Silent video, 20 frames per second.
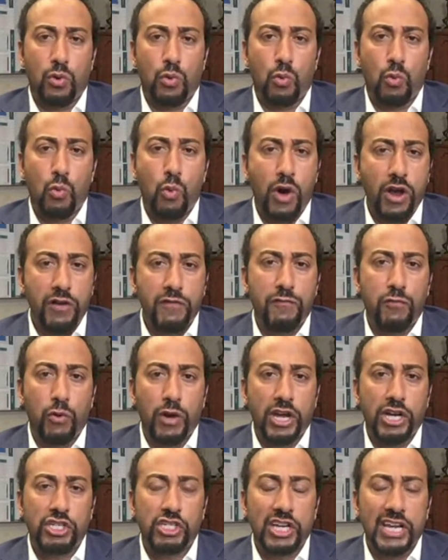One of
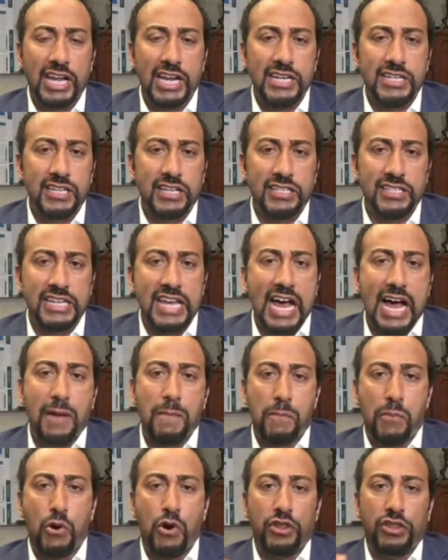which it does
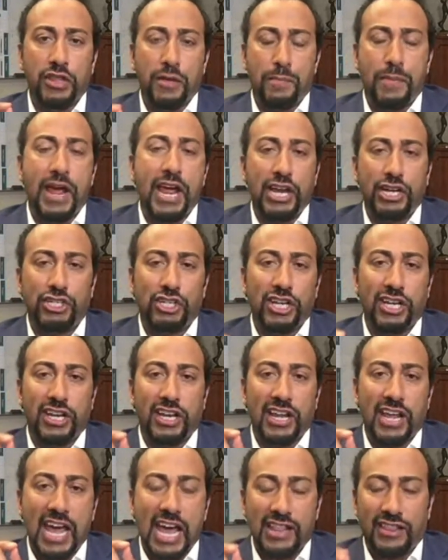not put the
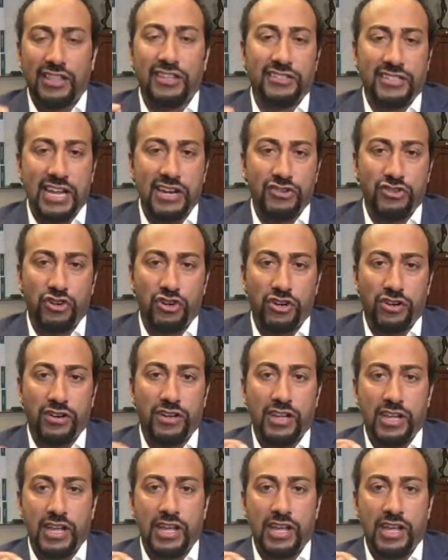patient at the center.